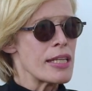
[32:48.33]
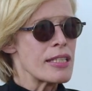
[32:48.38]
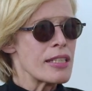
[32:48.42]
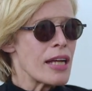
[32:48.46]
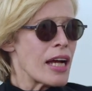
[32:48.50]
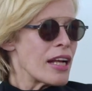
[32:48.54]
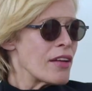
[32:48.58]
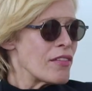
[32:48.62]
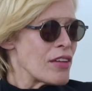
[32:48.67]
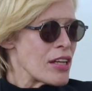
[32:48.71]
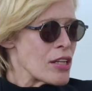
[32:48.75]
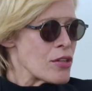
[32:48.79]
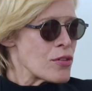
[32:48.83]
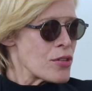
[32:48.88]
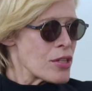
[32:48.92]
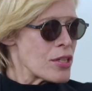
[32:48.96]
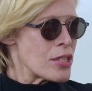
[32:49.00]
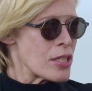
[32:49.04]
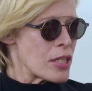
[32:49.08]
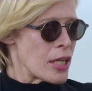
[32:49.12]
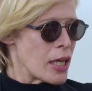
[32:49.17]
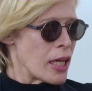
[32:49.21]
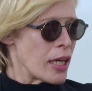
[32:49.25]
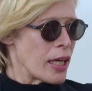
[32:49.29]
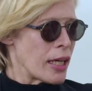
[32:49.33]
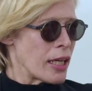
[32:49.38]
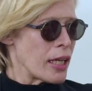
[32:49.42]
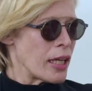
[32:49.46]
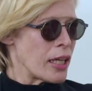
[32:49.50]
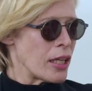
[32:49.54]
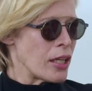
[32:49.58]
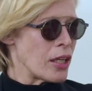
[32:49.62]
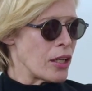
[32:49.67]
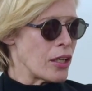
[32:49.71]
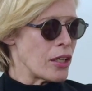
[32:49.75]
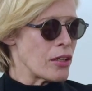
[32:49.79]
is kind of interesting.
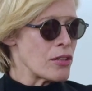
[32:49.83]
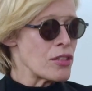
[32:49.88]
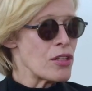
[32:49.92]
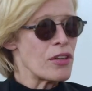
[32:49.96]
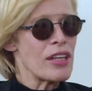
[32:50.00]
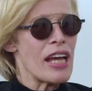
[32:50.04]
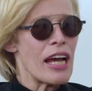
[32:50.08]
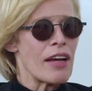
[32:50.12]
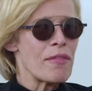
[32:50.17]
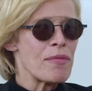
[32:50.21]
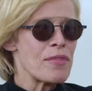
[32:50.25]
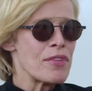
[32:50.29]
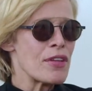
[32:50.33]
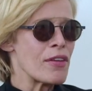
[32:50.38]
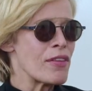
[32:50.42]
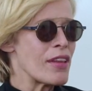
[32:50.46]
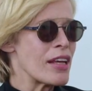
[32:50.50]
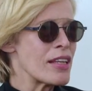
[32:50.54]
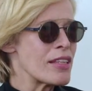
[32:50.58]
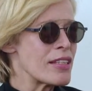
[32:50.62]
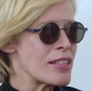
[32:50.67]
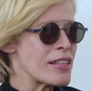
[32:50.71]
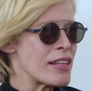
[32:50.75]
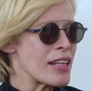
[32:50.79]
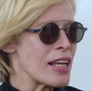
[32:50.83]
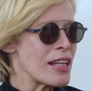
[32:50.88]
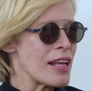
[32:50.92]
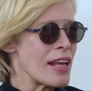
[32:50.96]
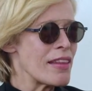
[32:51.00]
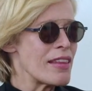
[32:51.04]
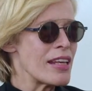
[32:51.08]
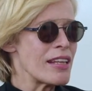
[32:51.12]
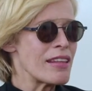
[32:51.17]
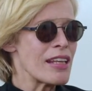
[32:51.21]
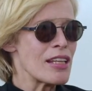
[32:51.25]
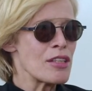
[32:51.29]
So yeah, so that's that. I
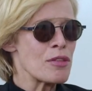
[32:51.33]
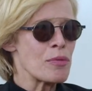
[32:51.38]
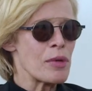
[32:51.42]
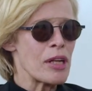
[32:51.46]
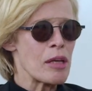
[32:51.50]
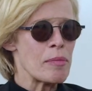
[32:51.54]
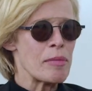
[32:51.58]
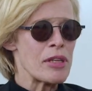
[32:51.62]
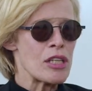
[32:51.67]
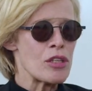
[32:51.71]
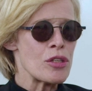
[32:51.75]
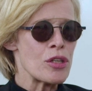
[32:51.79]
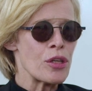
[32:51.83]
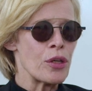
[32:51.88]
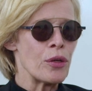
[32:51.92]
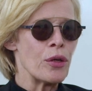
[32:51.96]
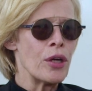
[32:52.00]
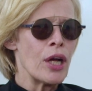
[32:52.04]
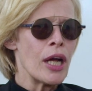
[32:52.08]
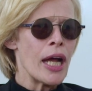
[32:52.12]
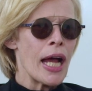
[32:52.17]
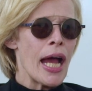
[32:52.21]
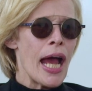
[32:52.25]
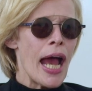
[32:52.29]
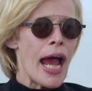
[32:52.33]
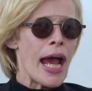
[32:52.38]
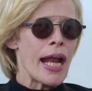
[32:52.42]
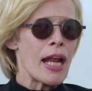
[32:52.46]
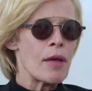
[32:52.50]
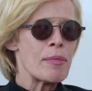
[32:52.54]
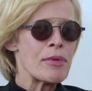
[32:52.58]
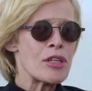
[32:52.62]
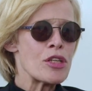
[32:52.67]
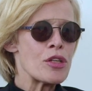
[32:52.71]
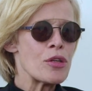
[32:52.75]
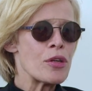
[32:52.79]
think that's what I'm into. And
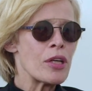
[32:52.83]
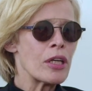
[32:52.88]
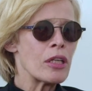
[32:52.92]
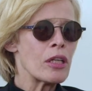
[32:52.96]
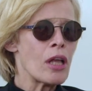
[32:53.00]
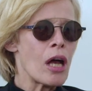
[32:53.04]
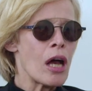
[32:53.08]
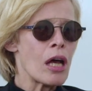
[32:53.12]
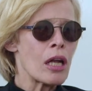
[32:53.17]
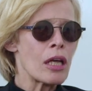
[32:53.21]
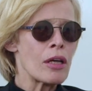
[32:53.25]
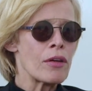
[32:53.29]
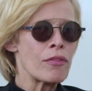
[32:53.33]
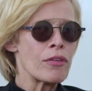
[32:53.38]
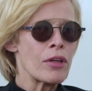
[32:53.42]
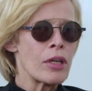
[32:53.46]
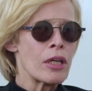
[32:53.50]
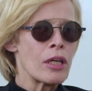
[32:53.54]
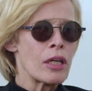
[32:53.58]
I've been shooting a lot of